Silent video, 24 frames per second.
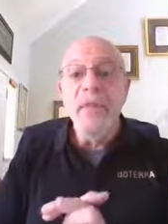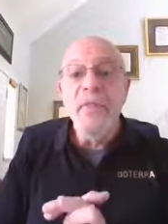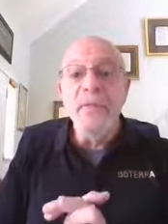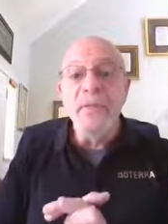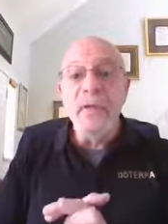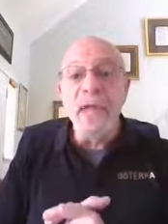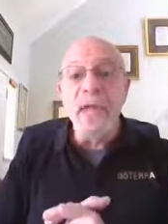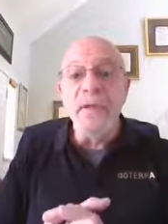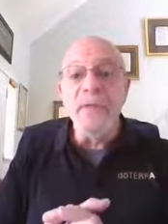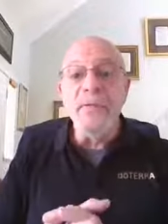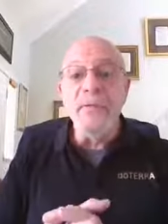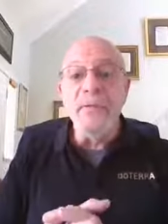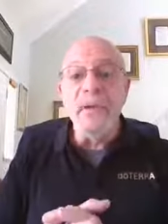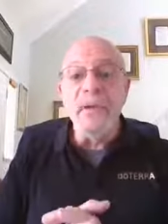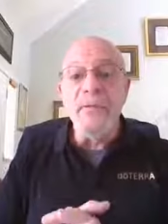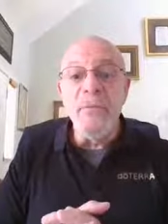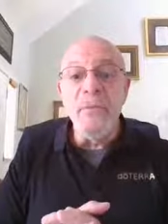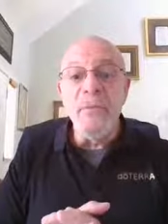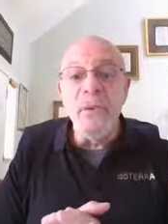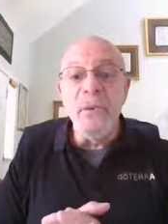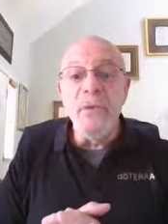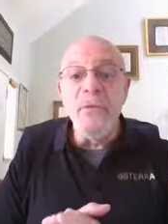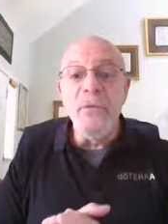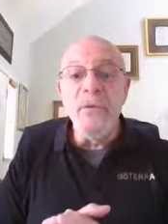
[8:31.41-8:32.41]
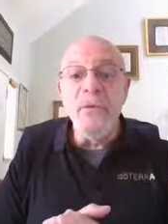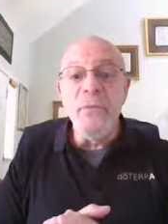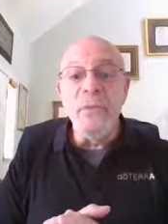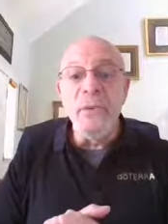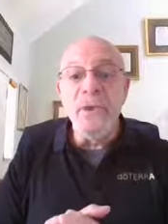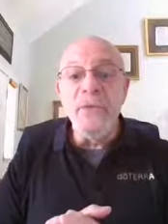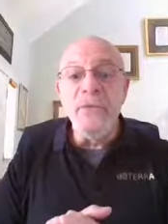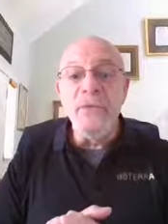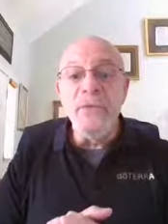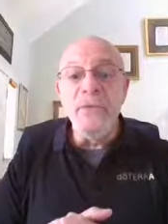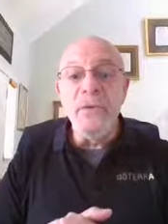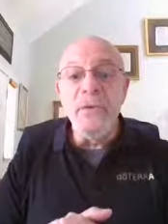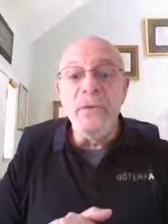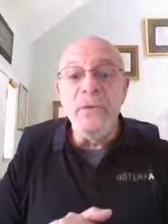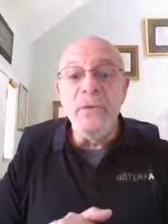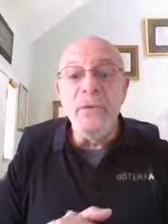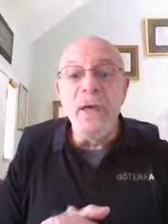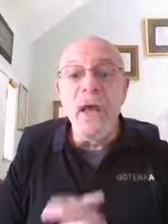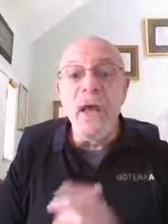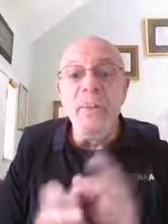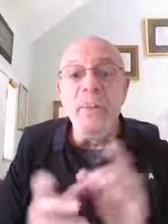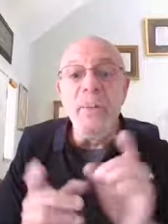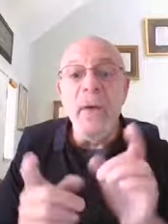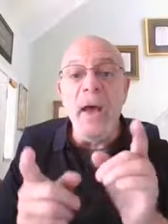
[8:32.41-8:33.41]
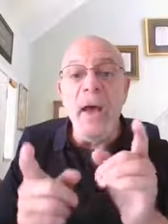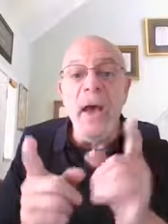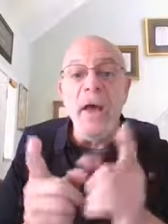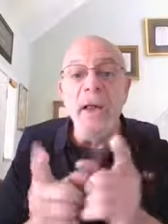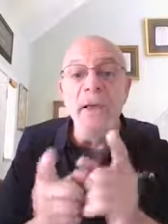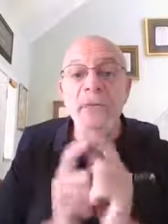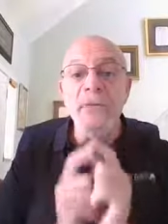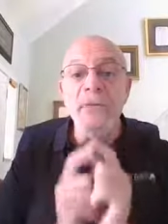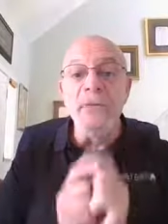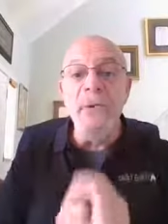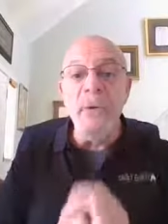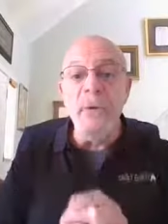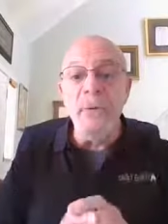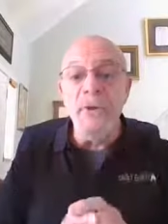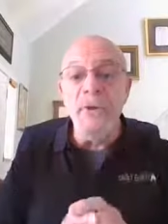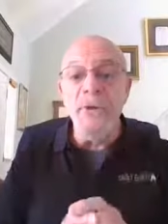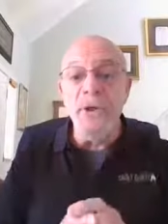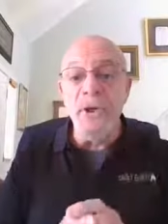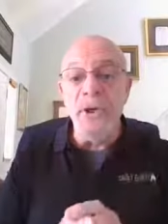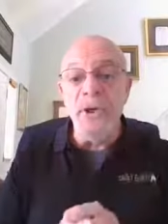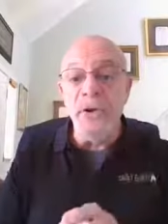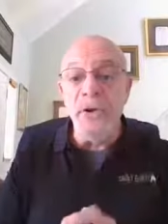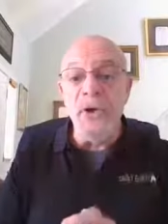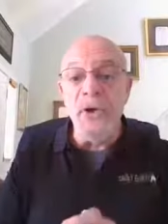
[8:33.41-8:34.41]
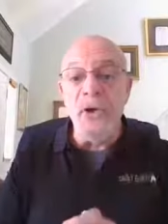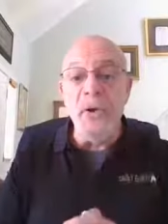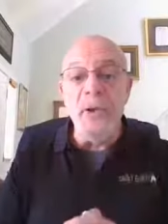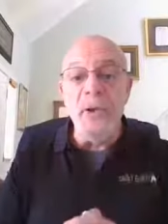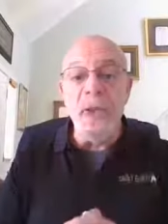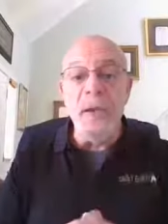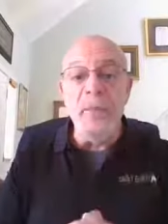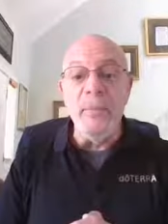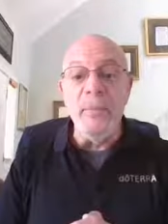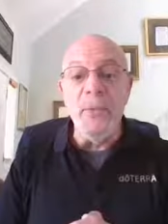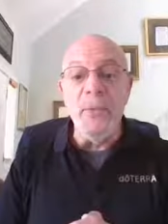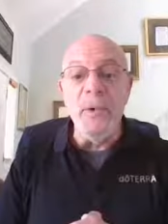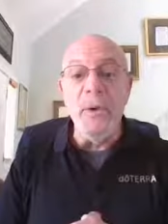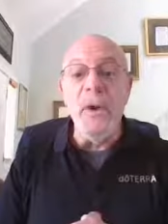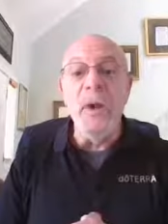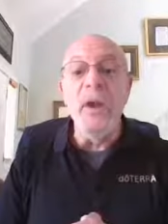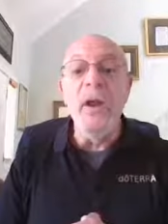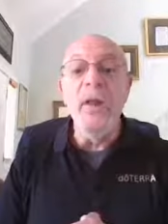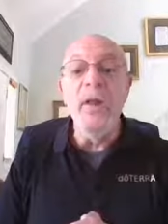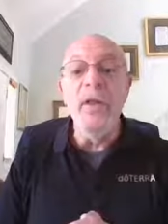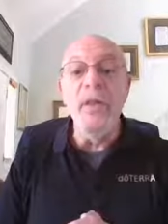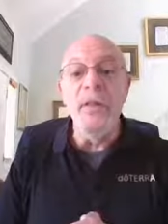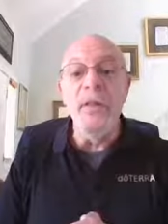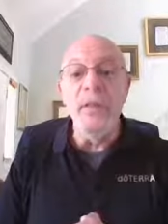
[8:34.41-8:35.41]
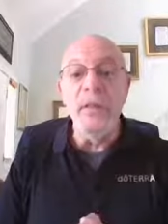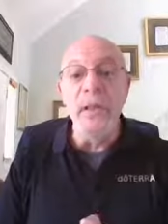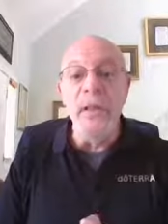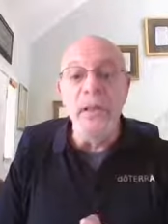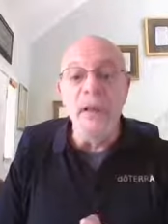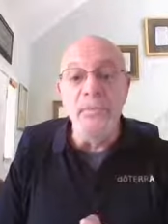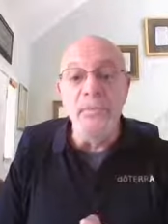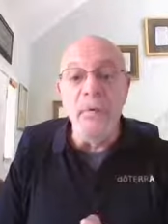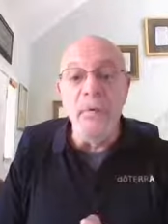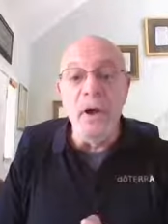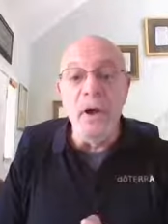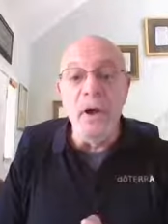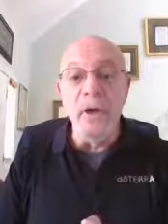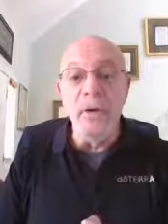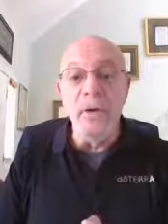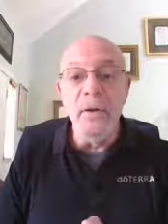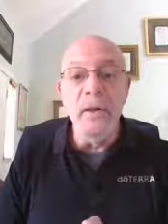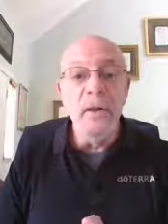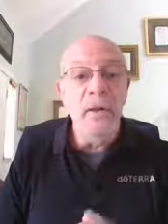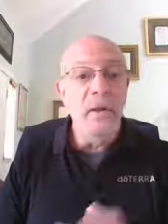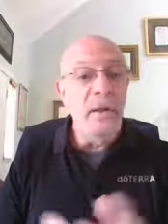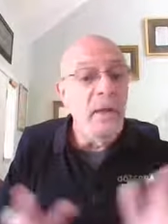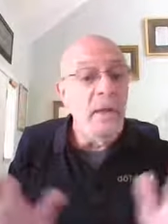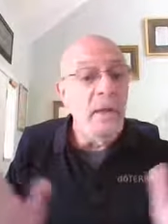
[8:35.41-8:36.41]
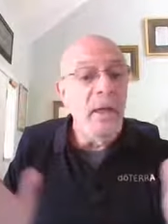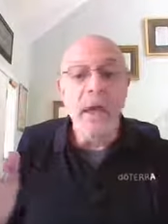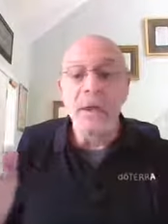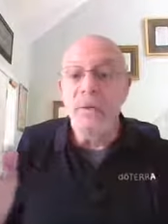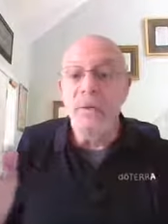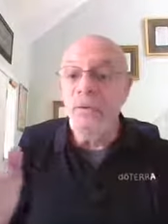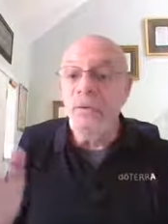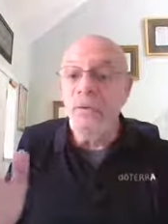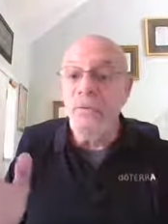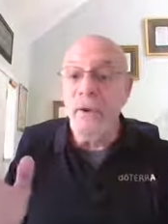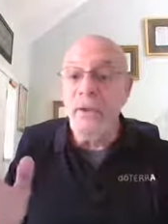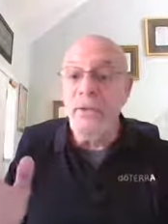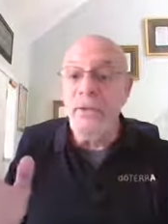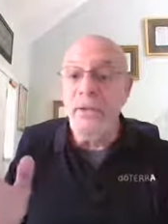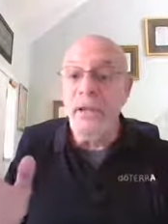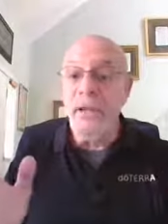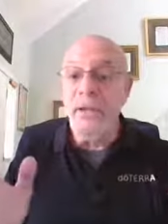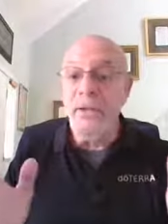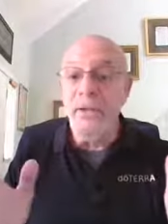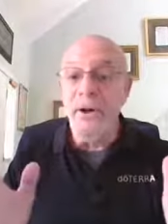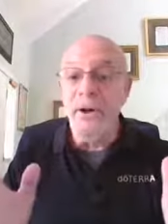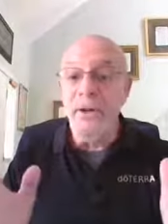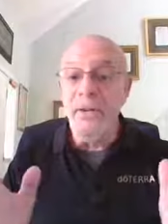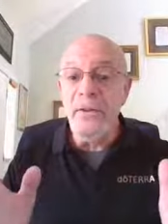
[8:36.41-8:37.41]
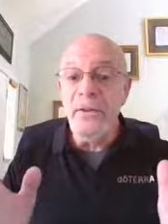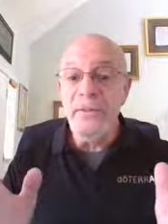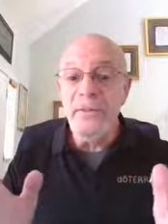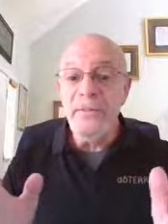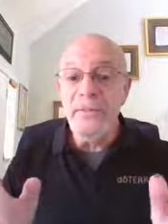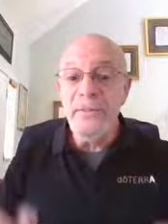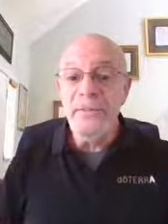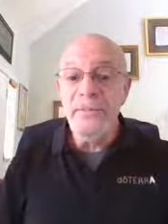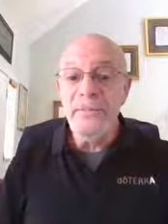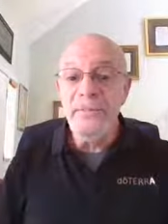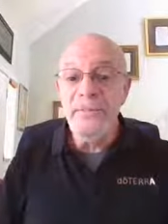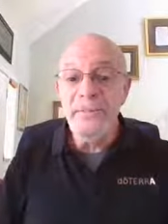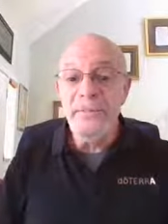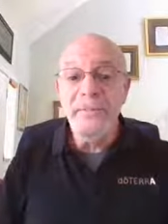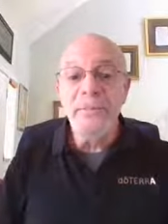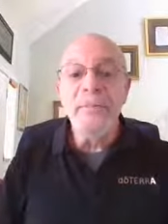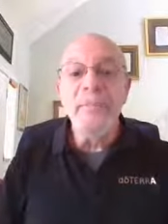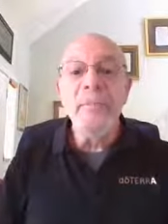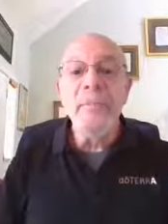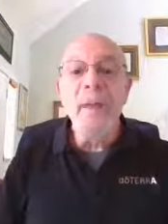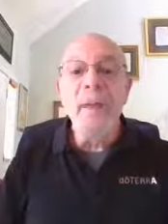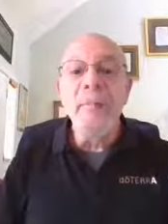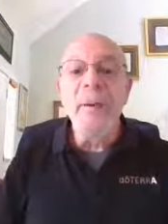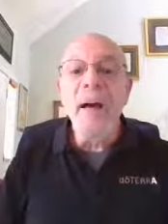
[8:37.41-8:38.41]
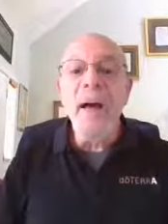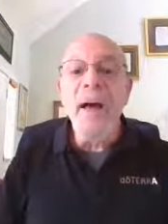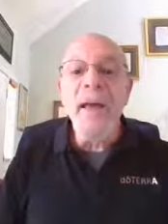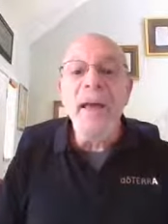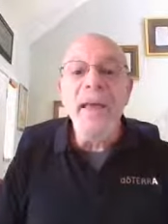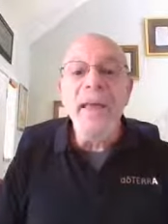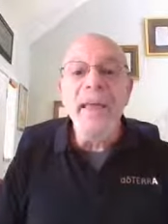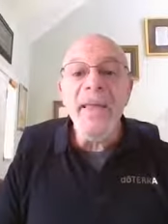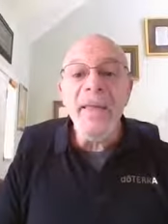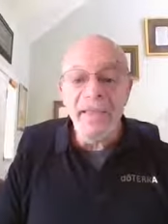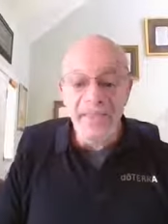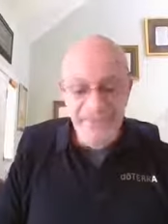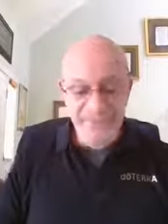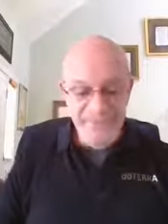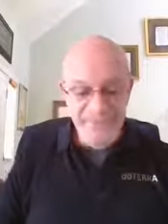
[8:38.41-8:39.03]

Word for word: Thanks for giving me a few minutes of your time. I look forward to sharing a whole lot more later on. Have a great day, y'all. Bye bye.